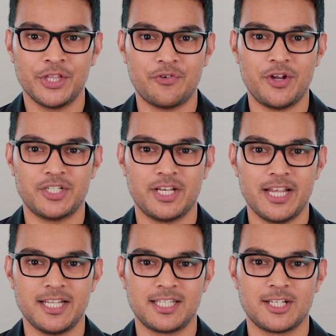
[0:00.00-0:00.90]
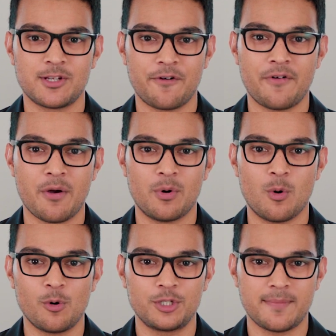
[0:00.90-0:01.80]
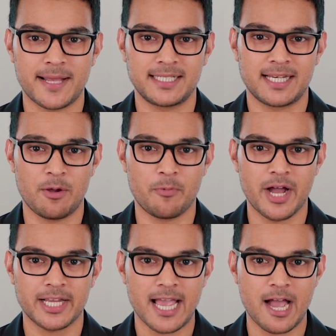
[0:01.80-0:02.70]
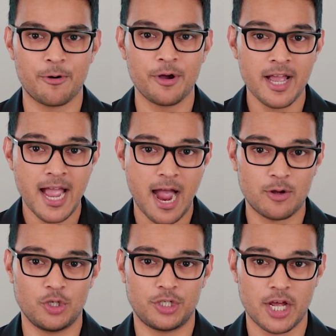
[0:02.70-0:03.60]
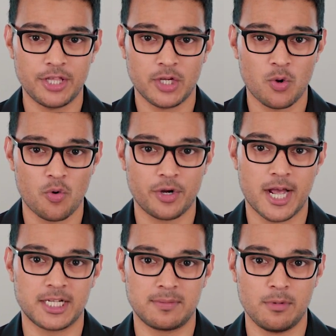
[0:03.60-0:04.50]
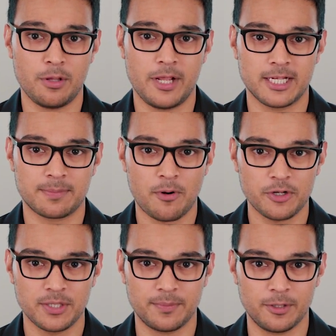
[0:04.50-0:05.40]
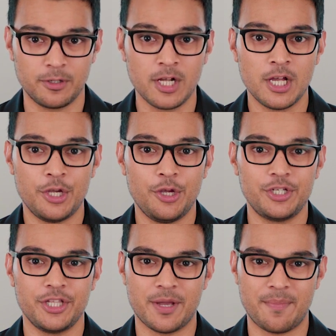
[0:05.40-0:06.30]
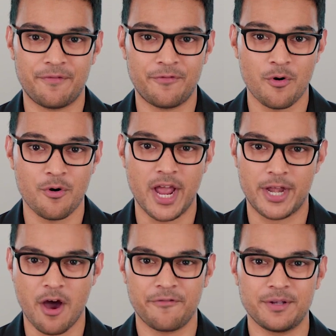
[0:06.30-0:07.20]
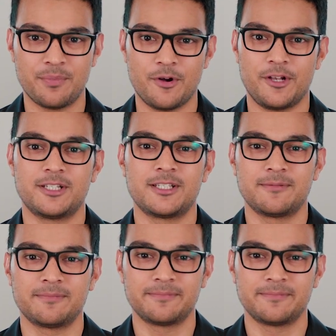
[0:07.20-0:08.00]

The reason is the software will automatically work out how to turn the corner as smoothly as possible using the before and after points.